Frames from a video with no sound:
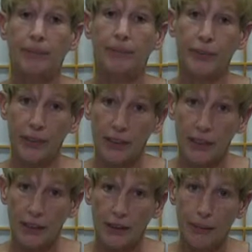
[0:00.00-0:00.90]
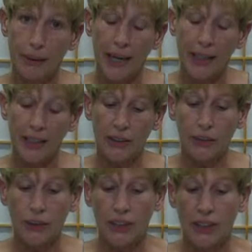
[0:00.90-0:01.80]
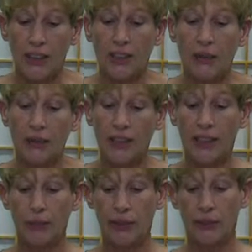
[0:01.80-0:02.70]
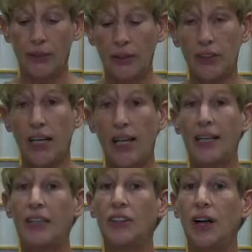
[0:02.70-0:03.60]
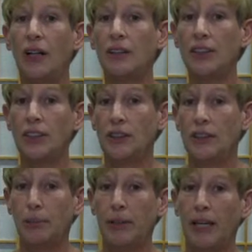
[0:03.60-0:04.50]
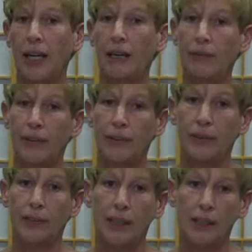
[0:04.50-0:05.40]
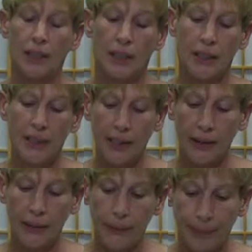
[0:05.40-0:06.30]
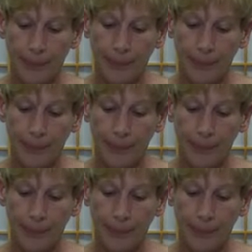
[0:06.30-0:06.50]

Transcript: first practice, which is noticing when you're hooked and acknowledging the behavior. So